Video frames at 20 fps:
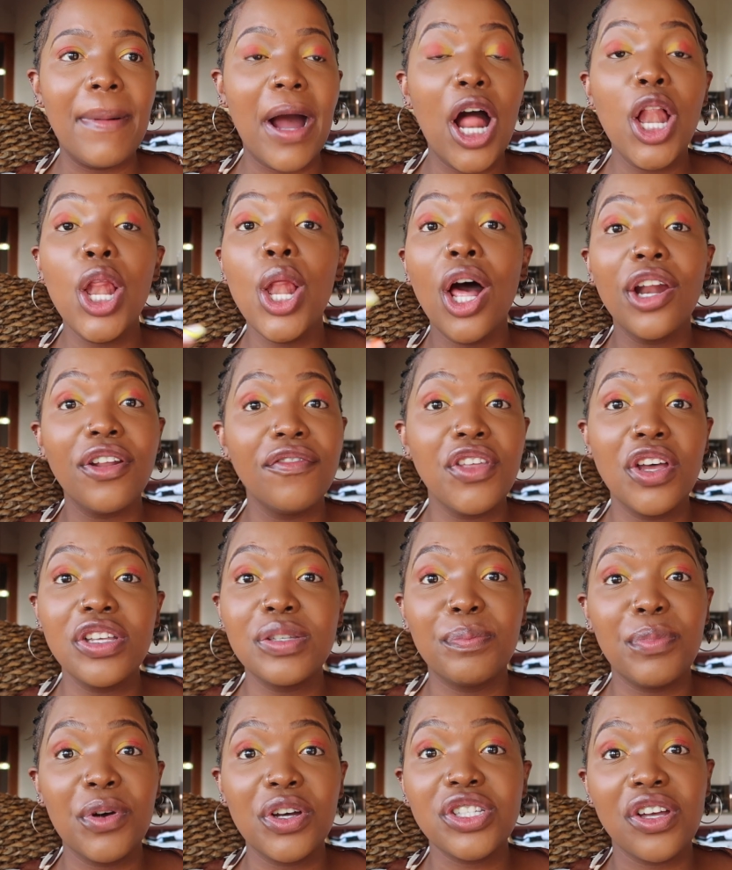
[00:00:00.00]
a lot of those
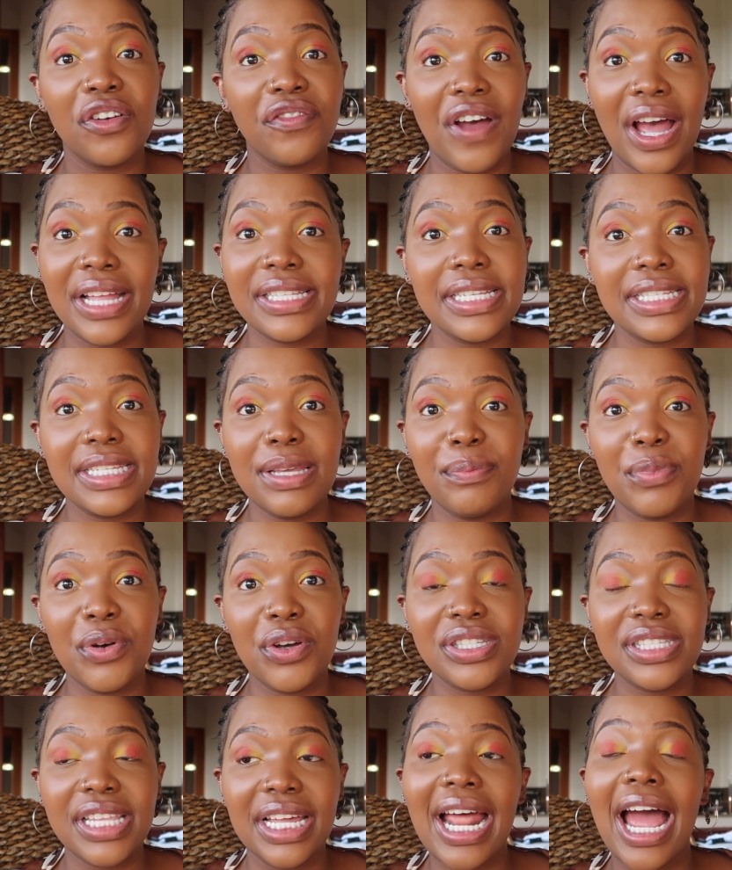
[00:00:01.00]
books are fantasy
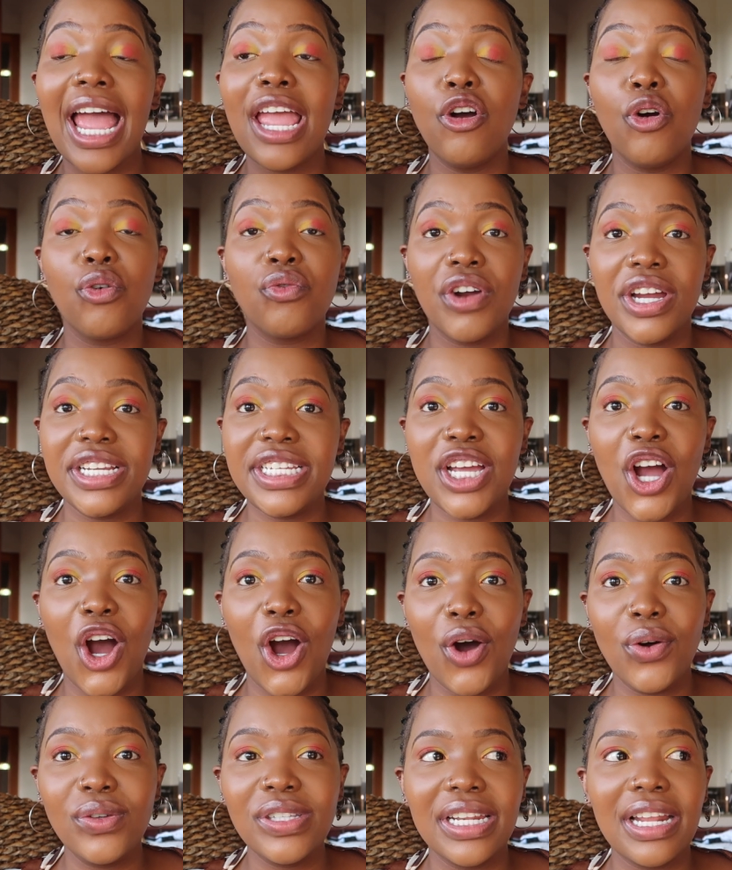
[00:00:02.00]
books that I already
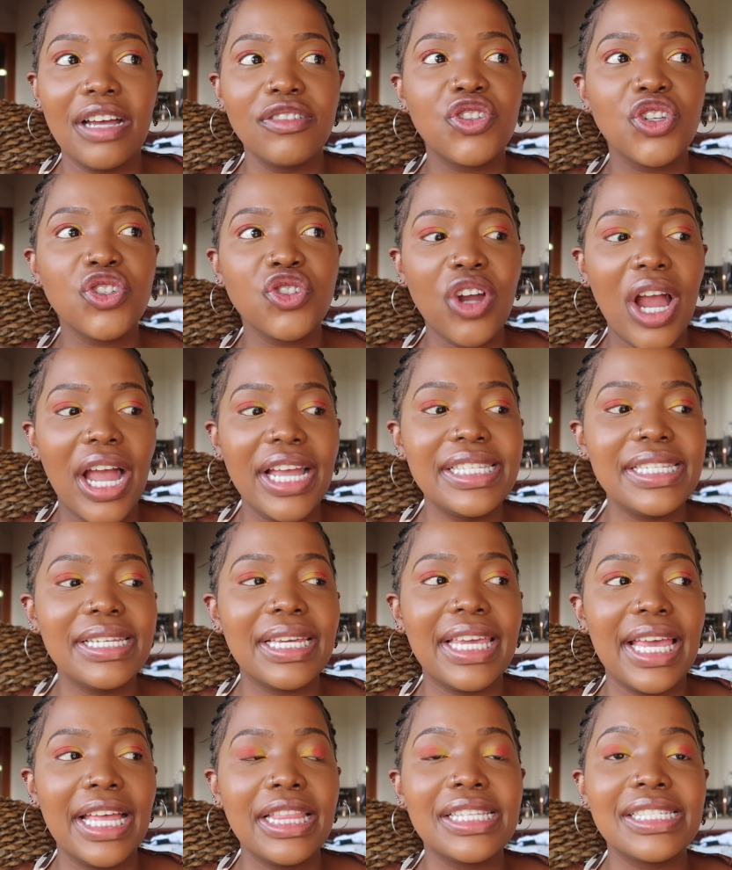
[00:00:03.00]
owned, and I was just trying to
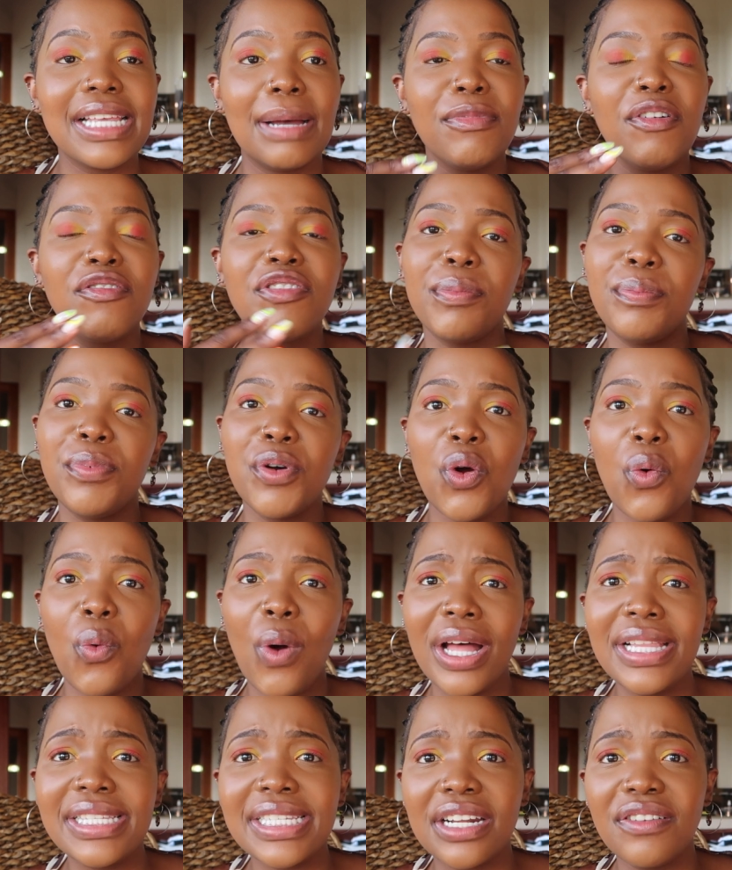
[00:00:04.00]
get some of the book
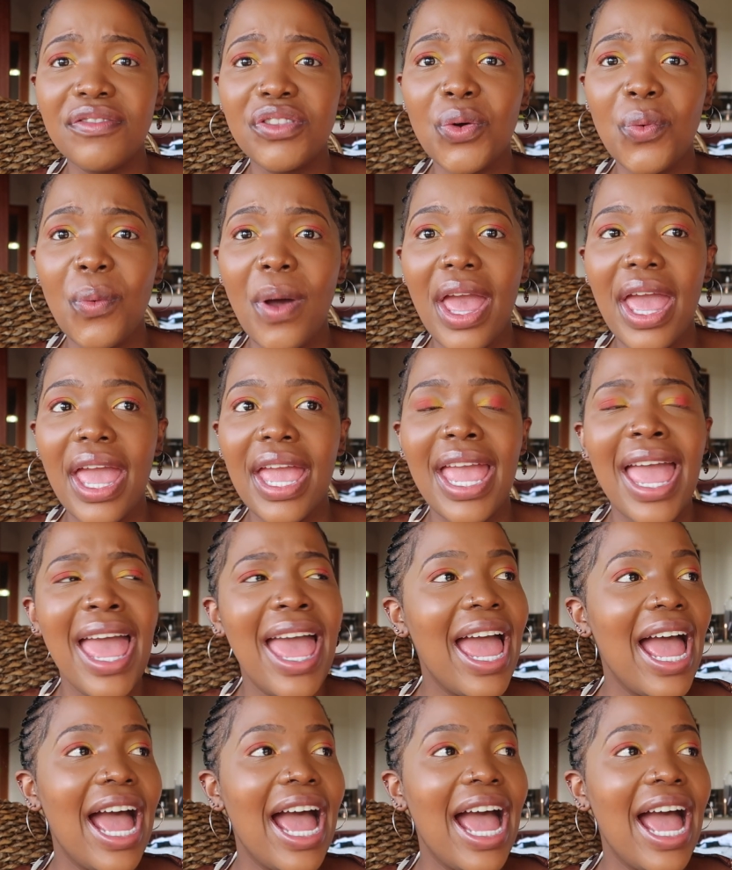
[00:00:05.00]
ones out of the way.